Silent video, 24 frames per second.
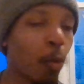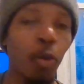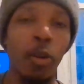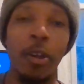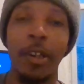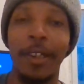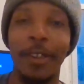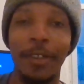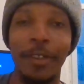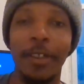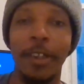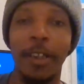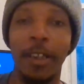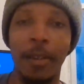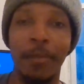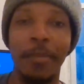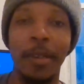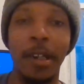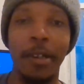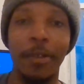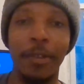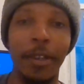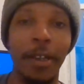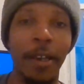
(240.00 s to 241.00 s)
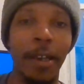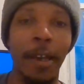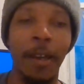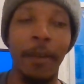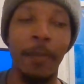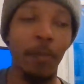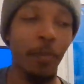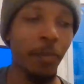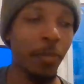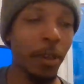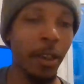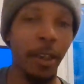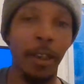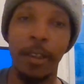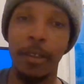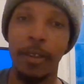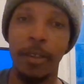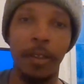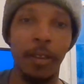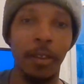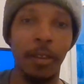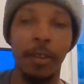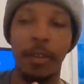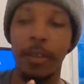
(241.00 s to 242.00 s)
more to say about that,
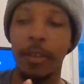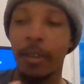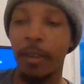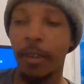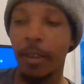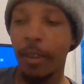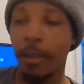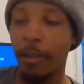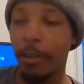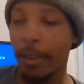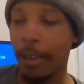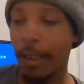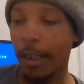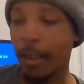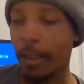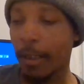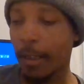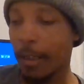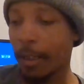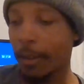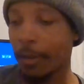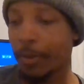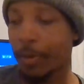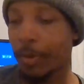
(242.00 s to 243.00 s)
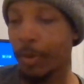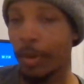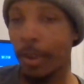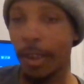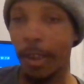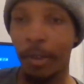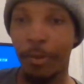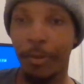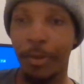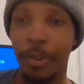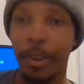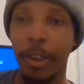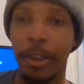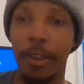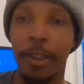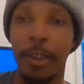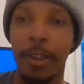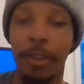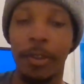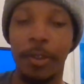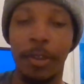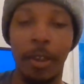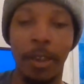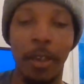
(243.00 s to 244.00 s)
but you know, I'll sit
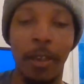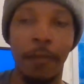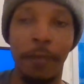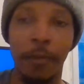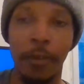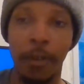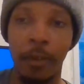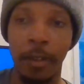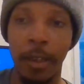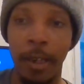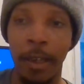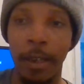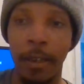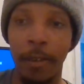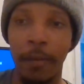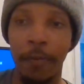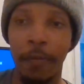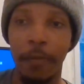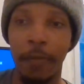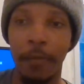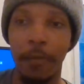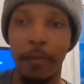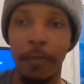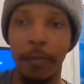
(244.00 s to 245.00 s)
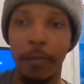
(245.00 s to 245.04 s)
there and say that for the live.